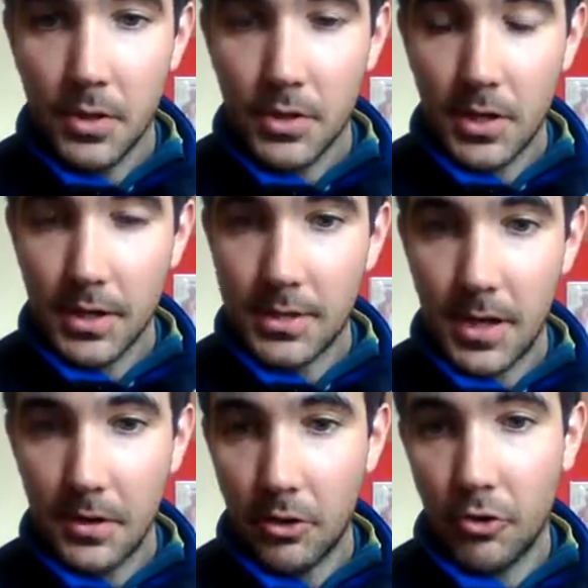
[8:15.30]
So like I
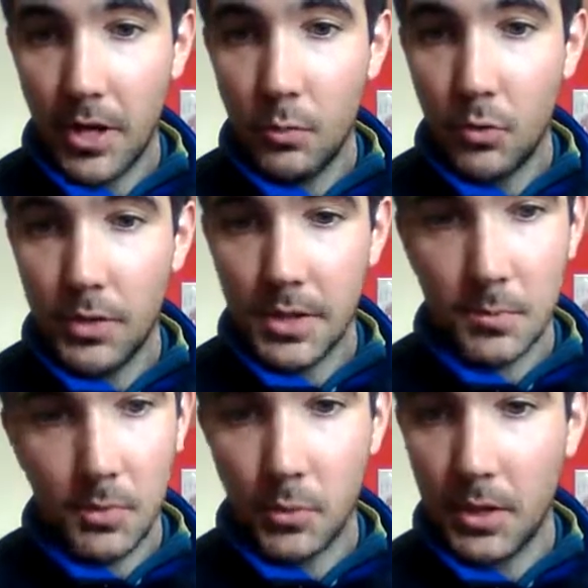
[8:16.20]
said, grade 1
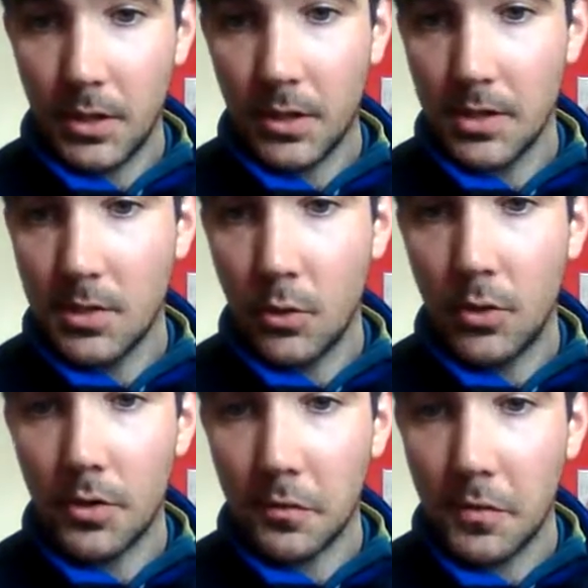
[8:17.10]
is
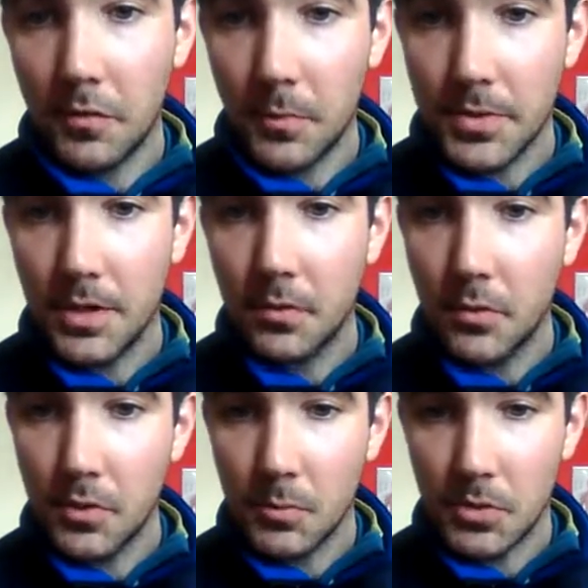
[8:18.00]
lower than 50% of
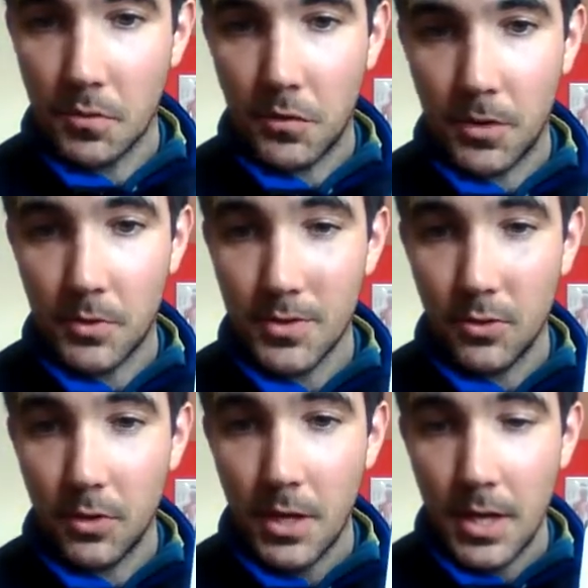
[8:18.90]
those muscle fibers.
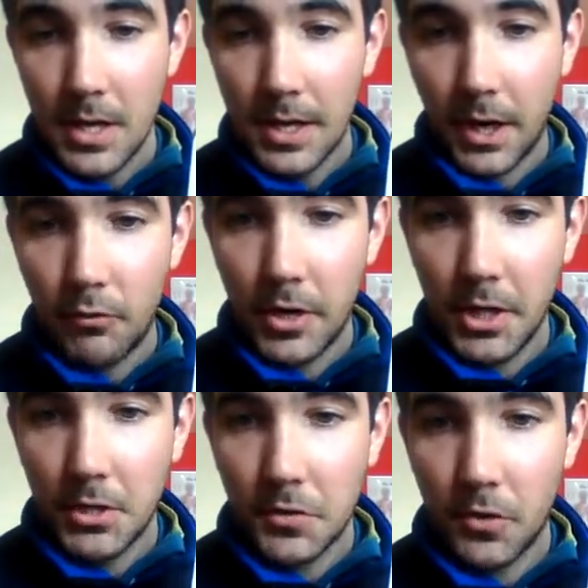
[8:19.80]
So it can
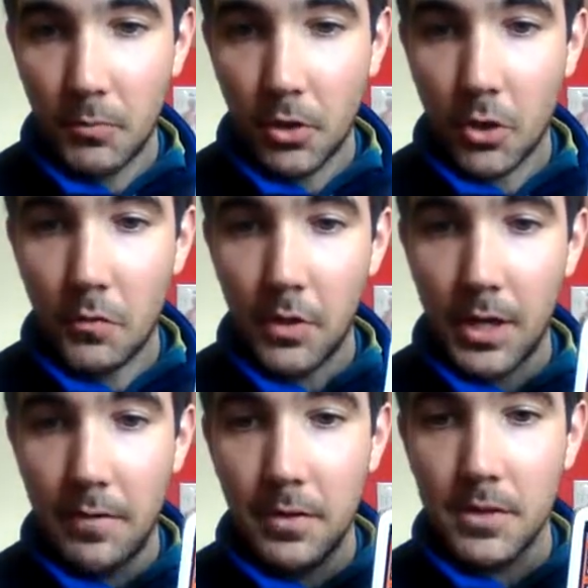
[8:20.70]
range from recovery
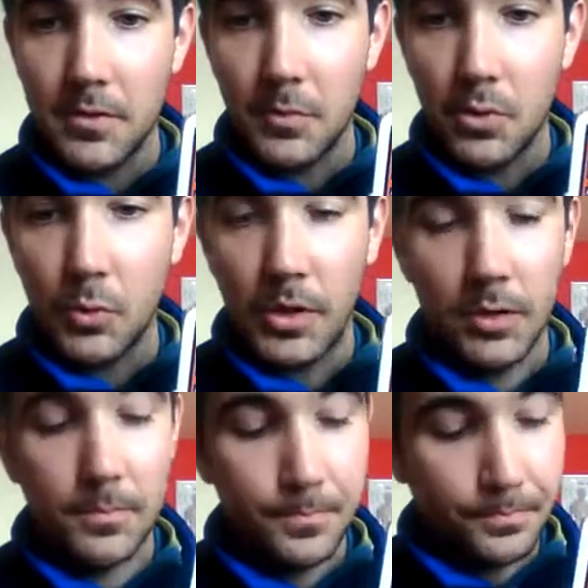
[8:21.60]
levels, so
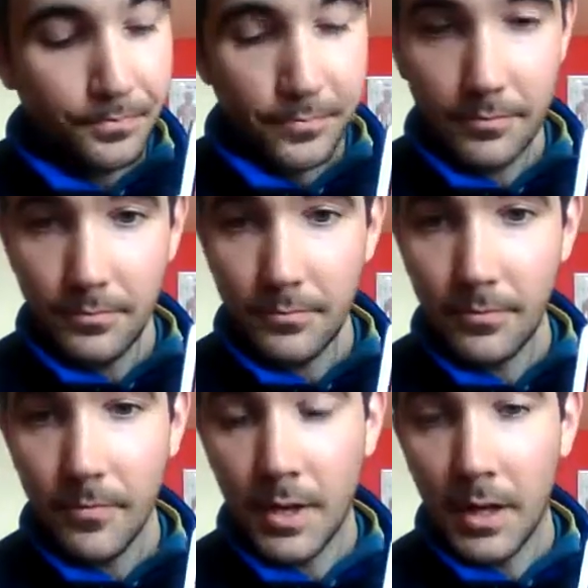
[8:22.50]
between
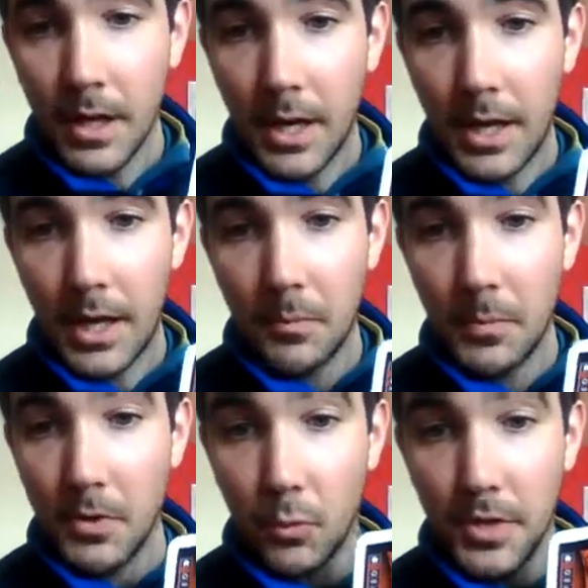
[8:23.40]

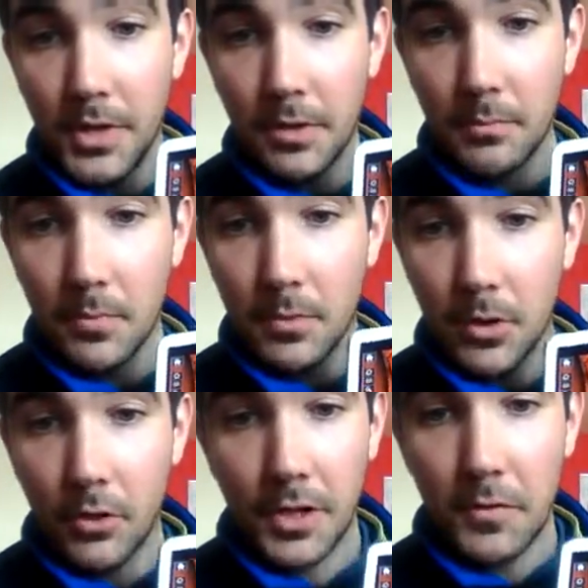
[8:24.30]
be a week
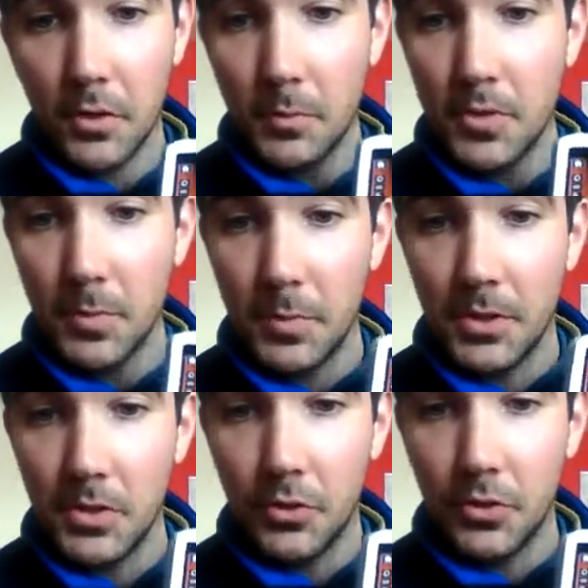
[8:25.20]
or even up to
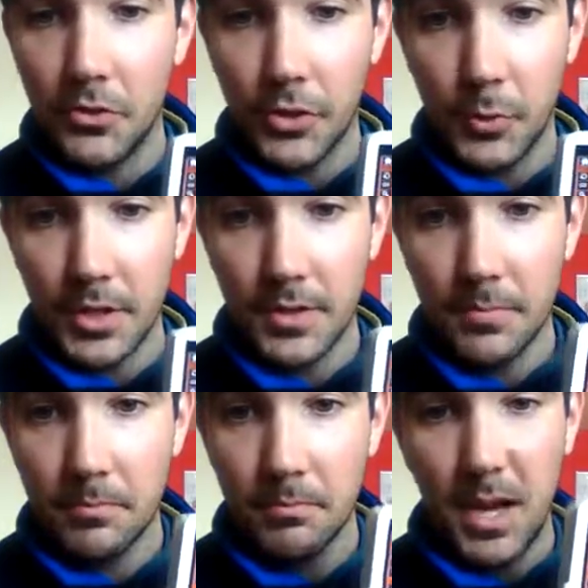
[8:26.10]
maybe 2 to 3
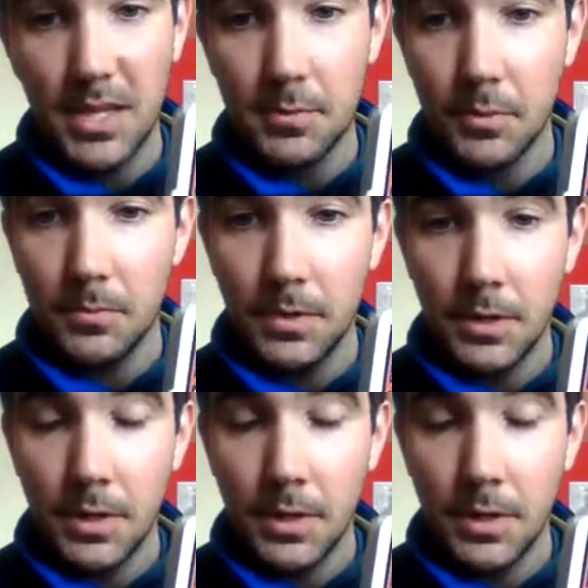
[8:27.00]
weeks maximum.